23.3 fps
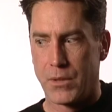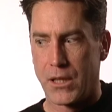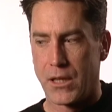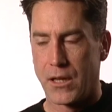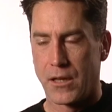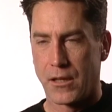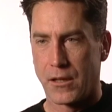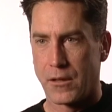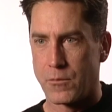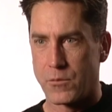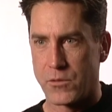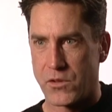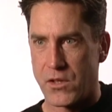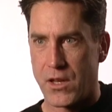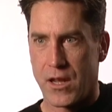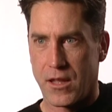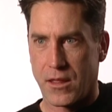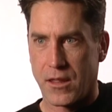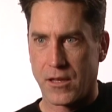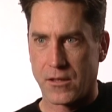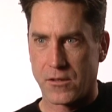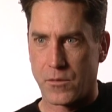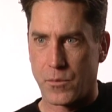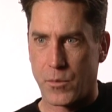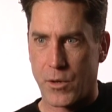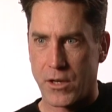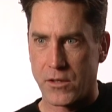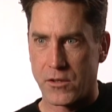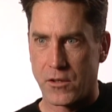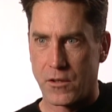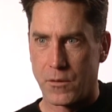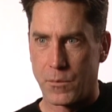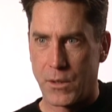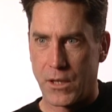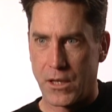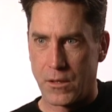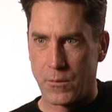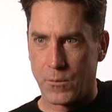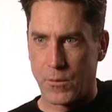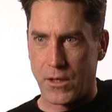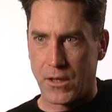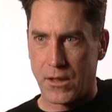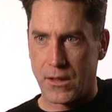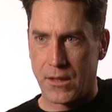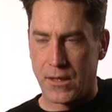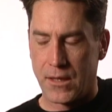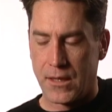me getting it was not that surprising to begin
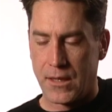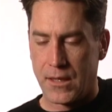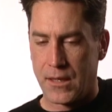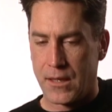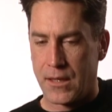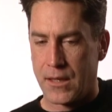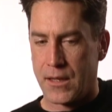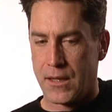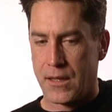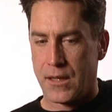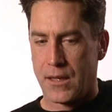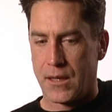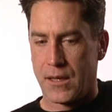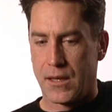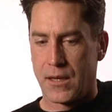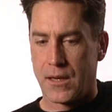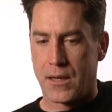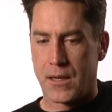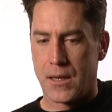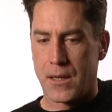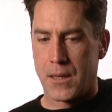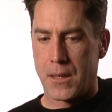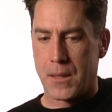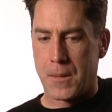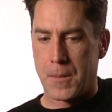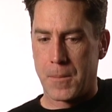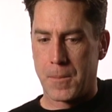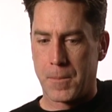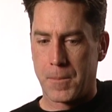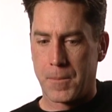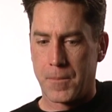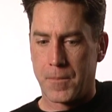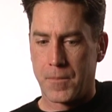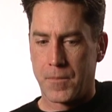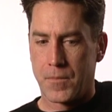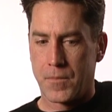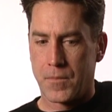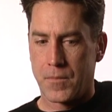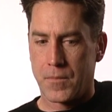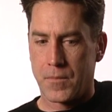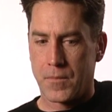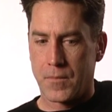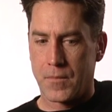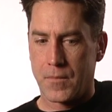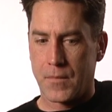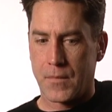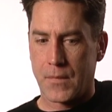with. Um,
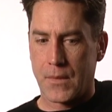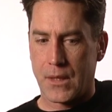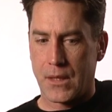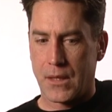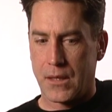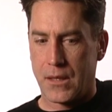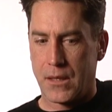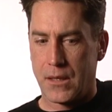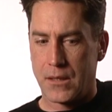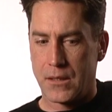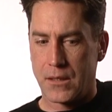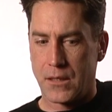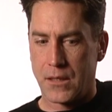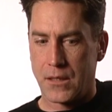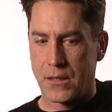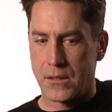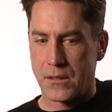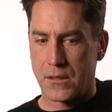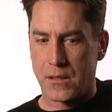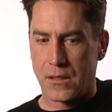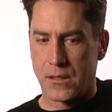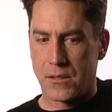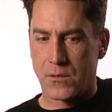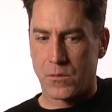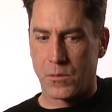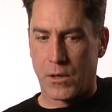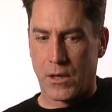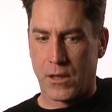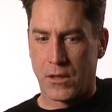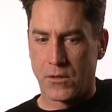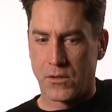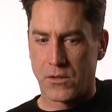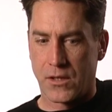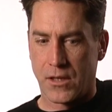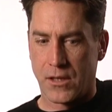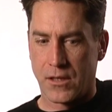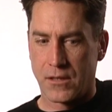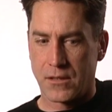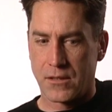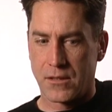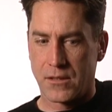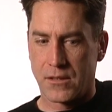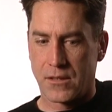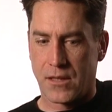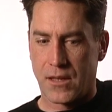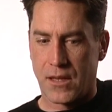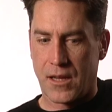and again, it, it's one of those
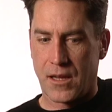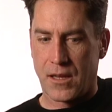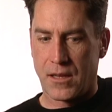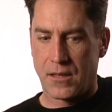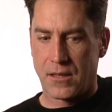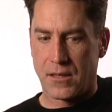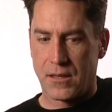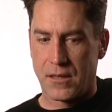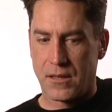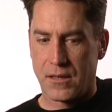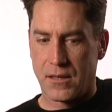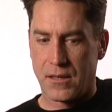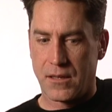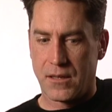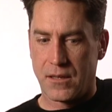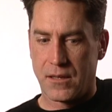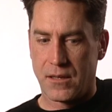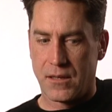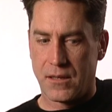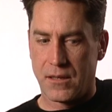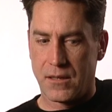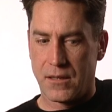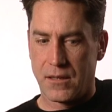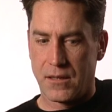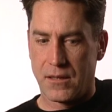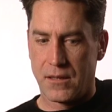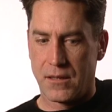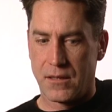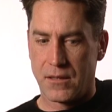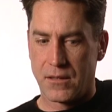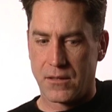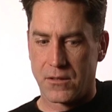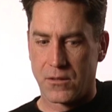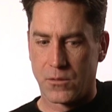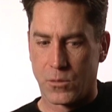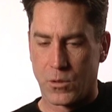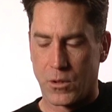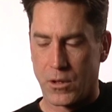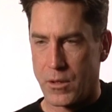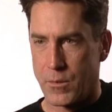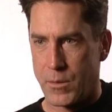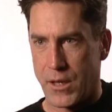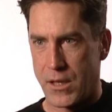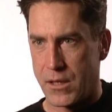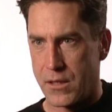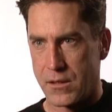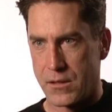things that to worry
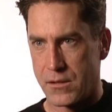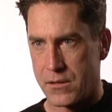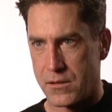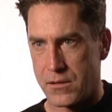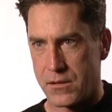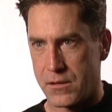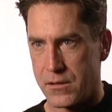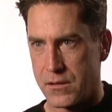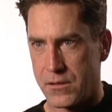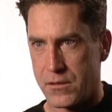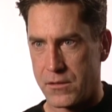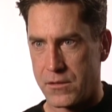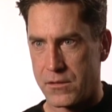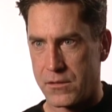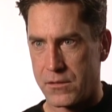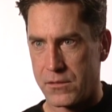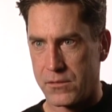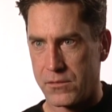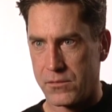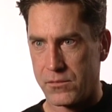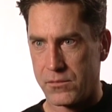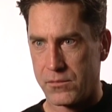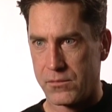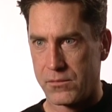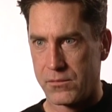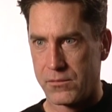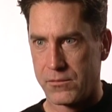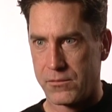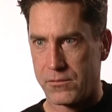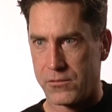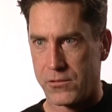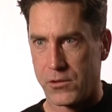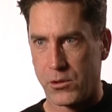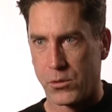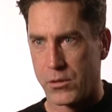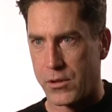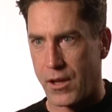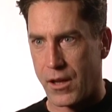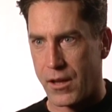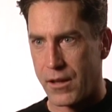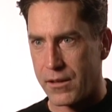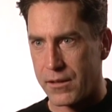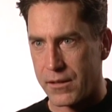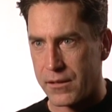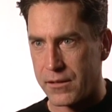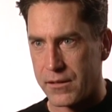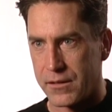about it is, is
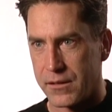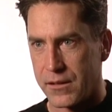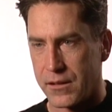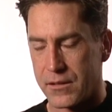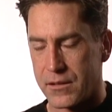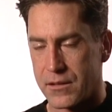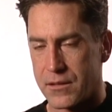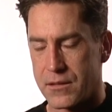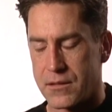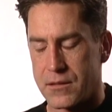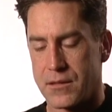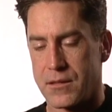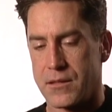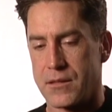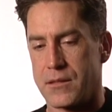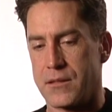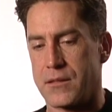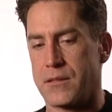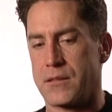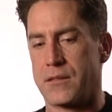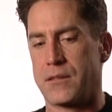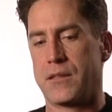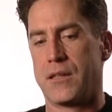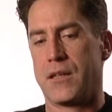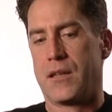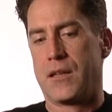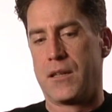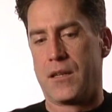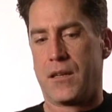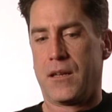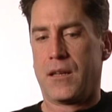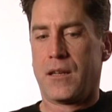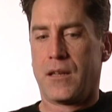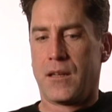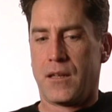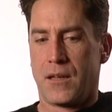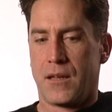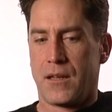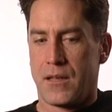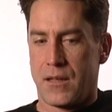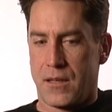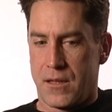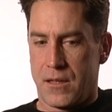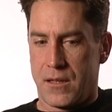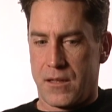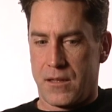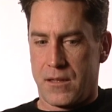futile. It, it's
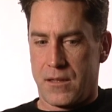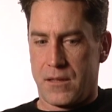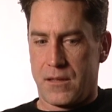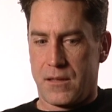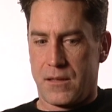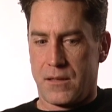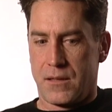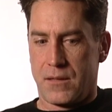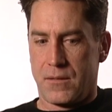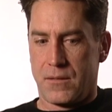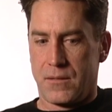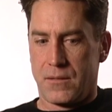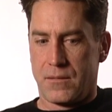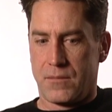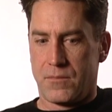uh,